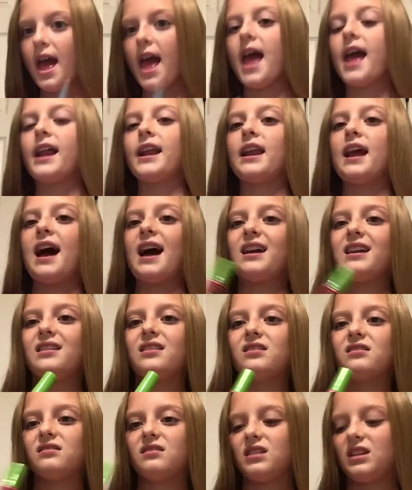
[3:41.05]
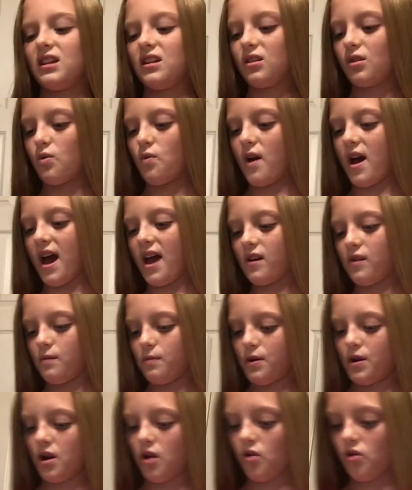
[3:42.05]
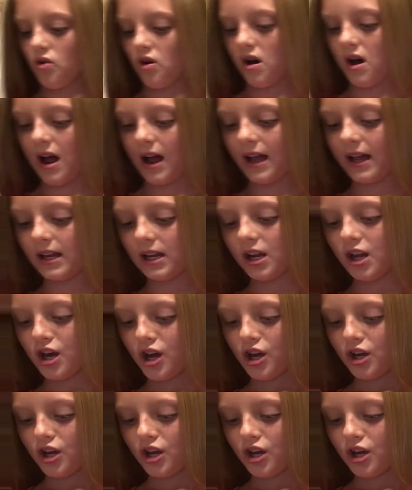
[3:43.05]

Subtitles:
and either way I don't put a lot,